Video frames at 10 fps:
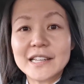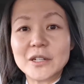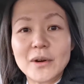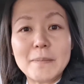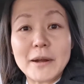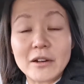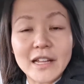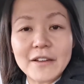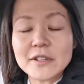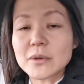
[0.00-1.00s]
a better
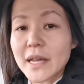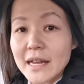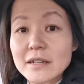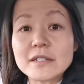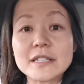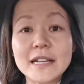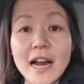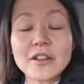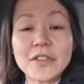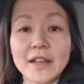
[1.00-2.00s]
life. It's okay to
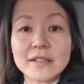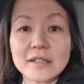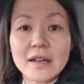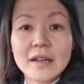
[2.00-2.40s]
desire things.